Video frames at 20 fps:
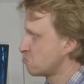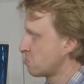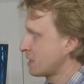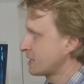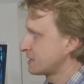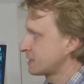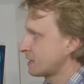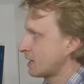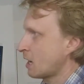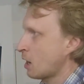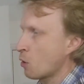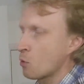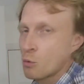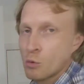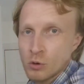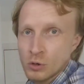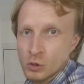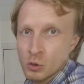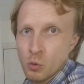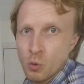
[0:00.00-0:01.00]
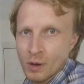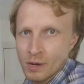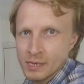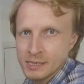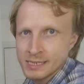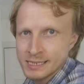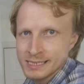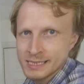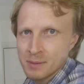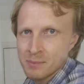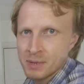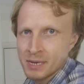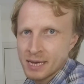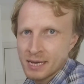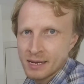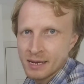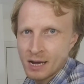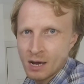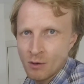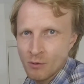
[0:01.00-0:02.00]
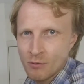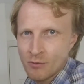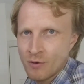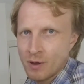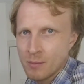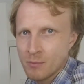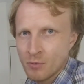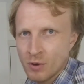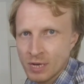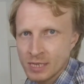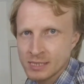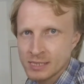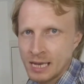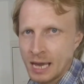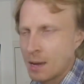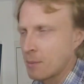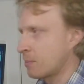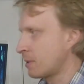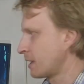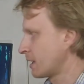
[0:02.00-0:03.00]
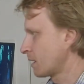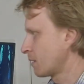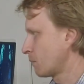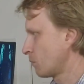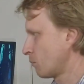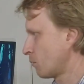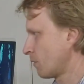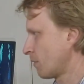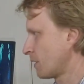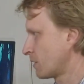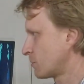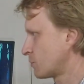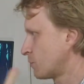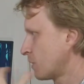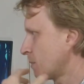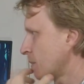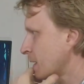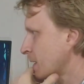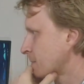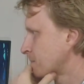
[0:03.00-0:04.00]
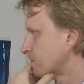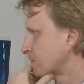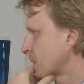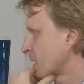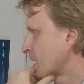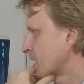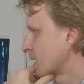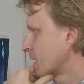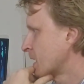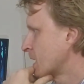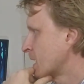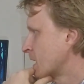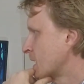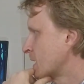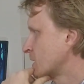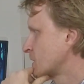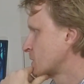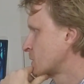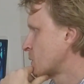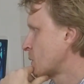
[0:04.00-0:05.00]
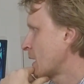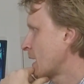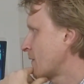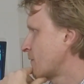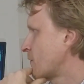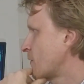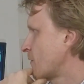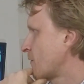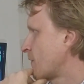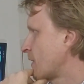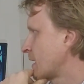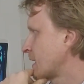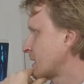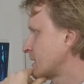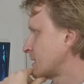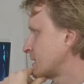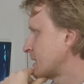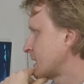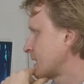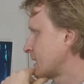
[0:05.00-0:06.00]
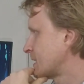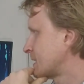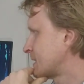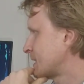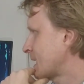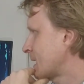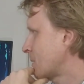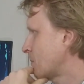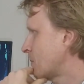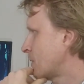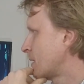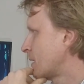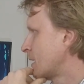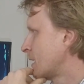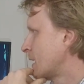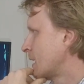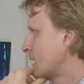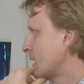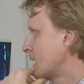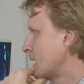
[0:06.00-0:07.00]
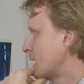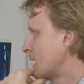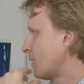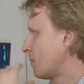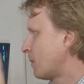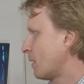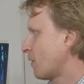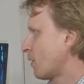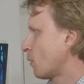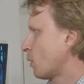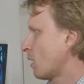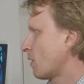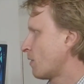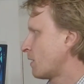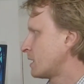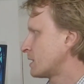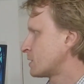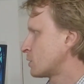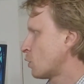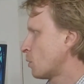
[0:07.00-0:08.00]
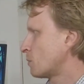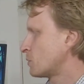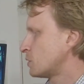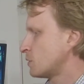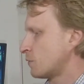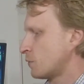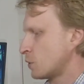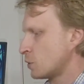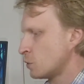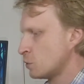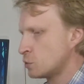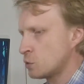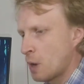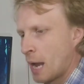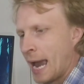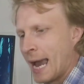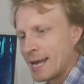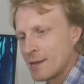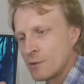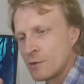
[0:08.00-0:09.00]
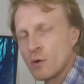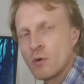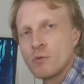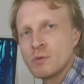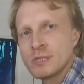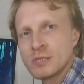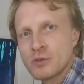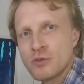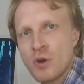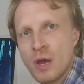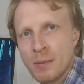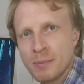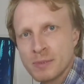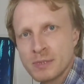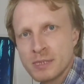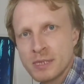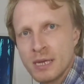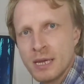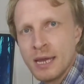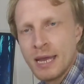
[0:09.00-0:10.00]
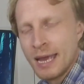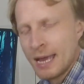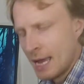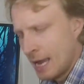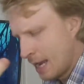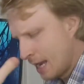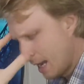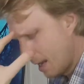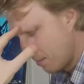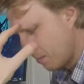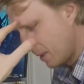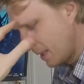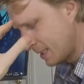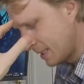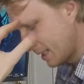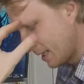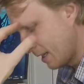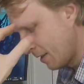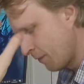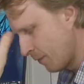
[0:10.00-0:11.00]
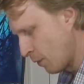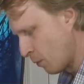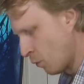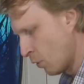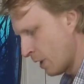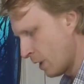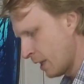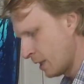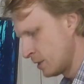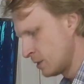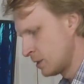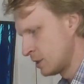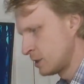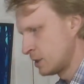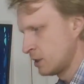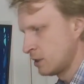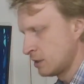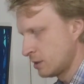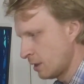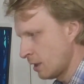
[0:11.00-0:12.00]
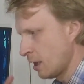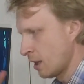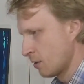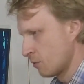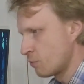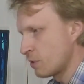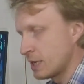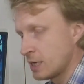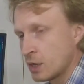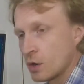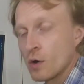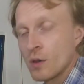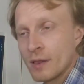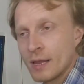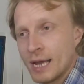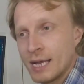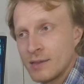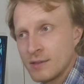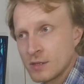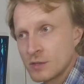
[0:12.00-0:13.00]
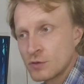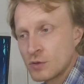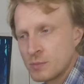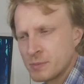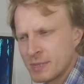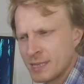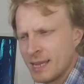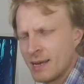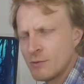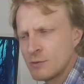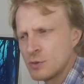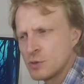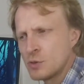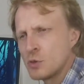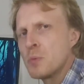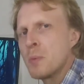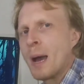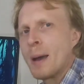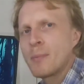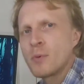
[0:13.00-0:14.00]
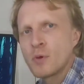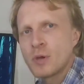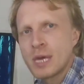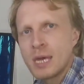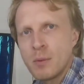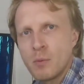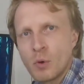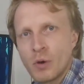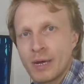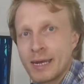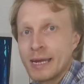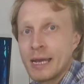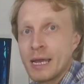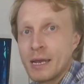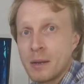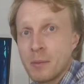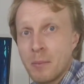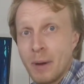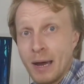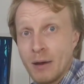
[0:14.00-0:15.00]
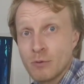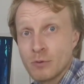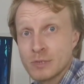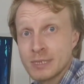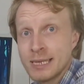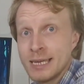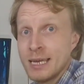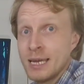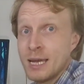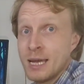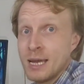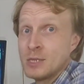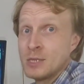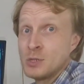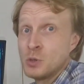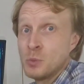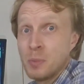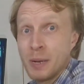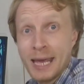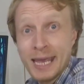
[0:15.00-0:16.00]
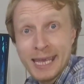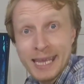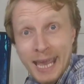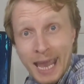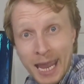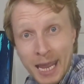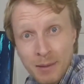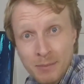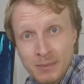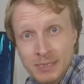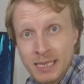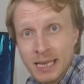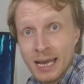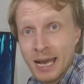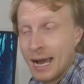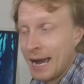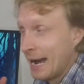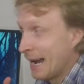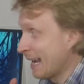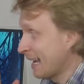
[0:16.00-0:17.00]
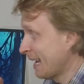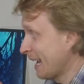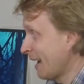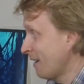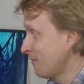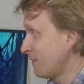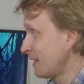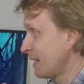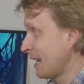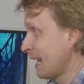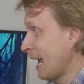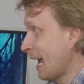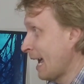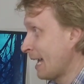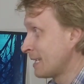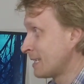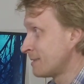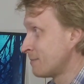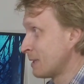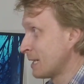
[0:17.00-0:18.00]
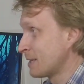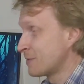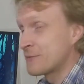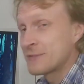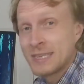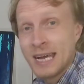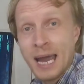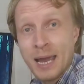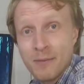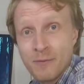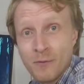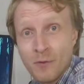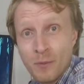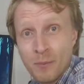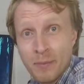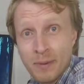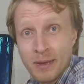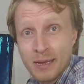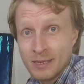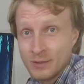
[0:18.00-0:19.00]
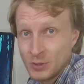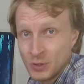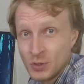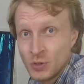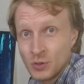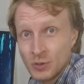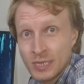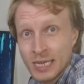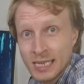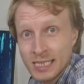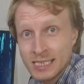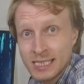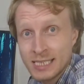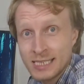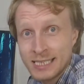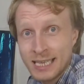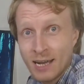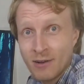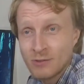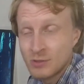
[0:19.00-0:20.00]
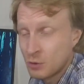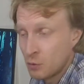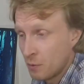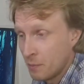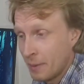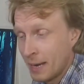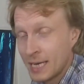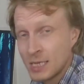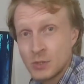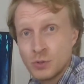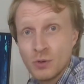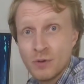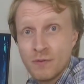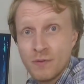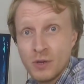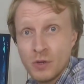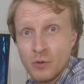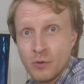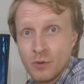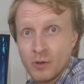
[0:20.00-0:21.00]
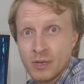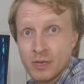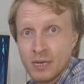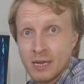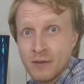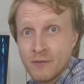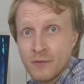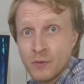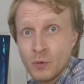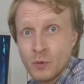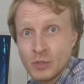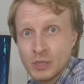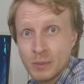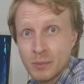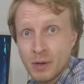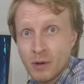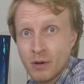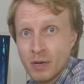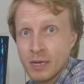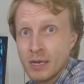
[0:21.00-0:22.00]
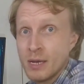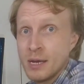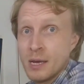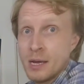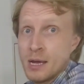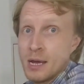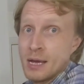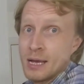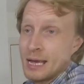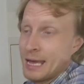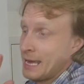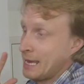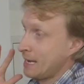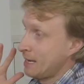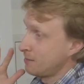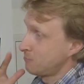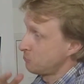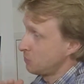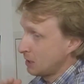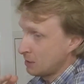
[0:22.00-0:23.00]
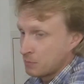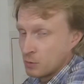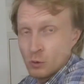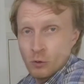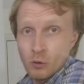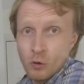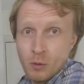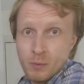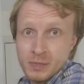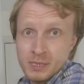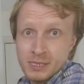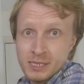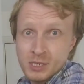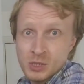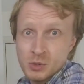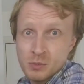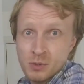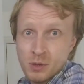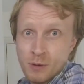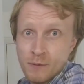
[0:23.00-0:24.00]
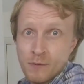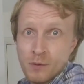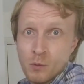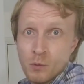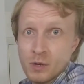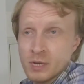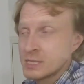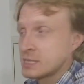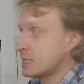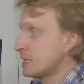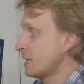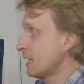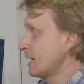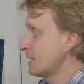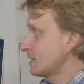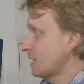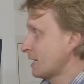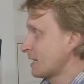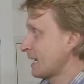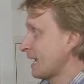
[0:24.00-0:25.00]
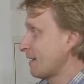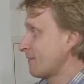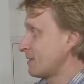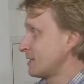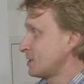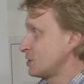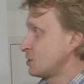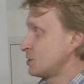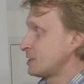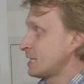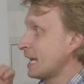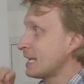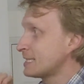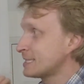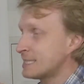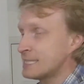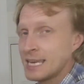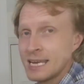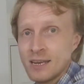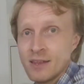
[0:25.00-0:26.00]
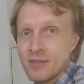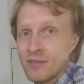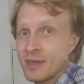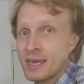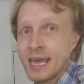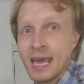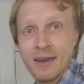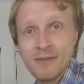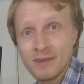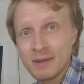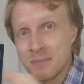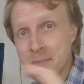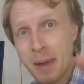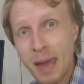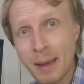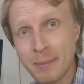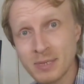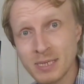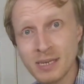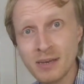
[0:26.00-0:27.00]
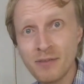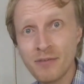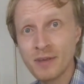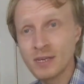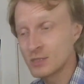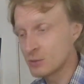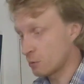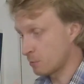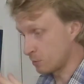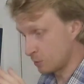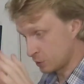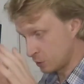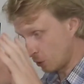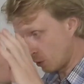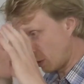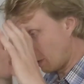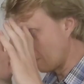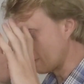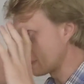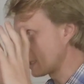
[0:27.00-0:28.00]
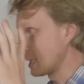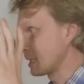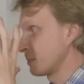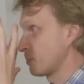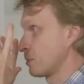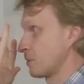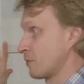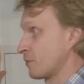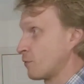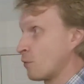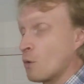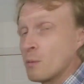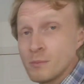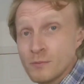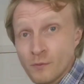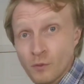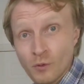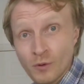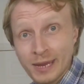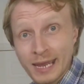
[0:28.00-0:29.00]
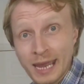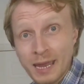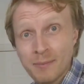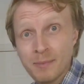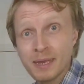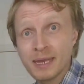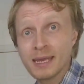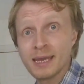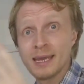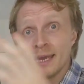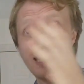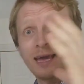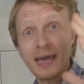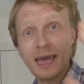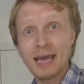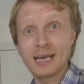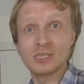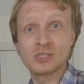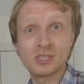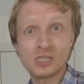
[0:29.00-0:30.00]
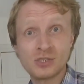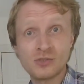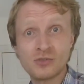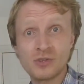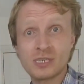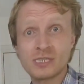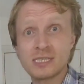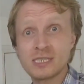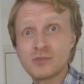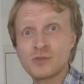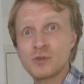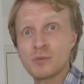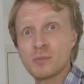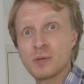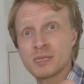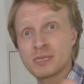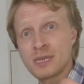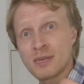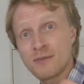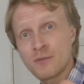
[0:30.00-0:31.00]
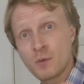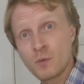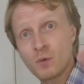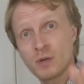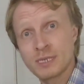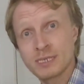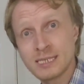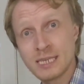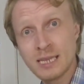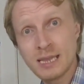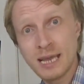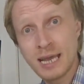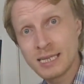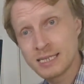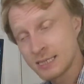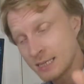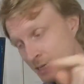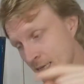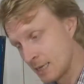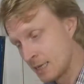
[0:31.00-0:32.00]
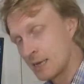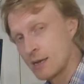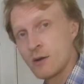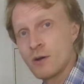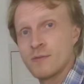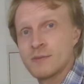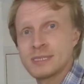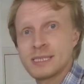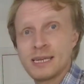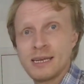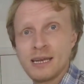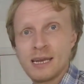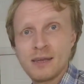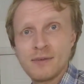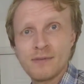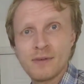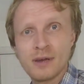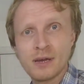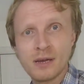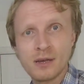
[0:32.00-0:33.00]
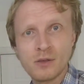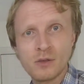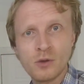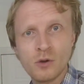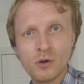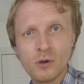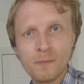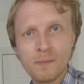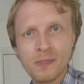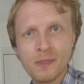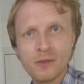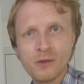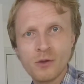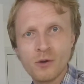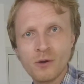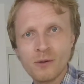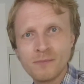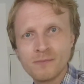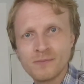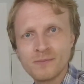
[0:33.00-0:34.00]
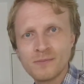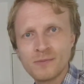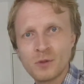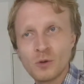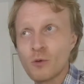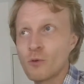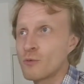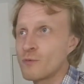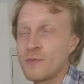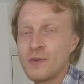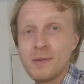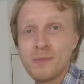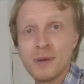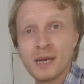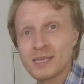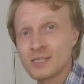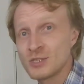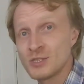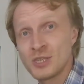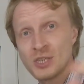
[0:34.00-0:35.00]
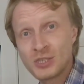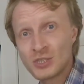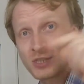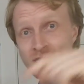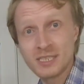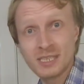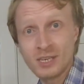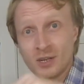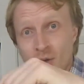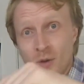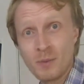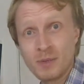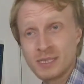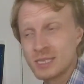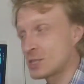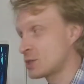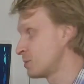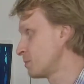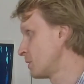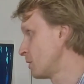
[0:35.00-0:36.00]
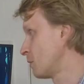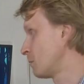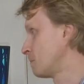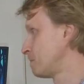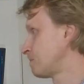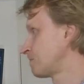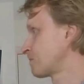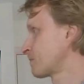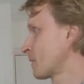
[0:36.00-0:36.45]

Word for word: basically how good quality is coming in, how frame rates happening with the streaming. So everything is set up. Uh, by the way, there is an option for you to add your own scripts. And basically, from what I understood uh, reading online, the scripts allows you to map your keyboard and, and the mouse to play games. I haven't had enough time for me uh, to test this out, so I might do a video in the near future about it. And let me know comment section below if you want to see that. I haven't tested anything, haven't mapped anything, so I'm gonna show how it's gonna perform for gaming, etc., etc. But if you want to see that, obviously leave uh, your your your feedback suggestions in the comment section below.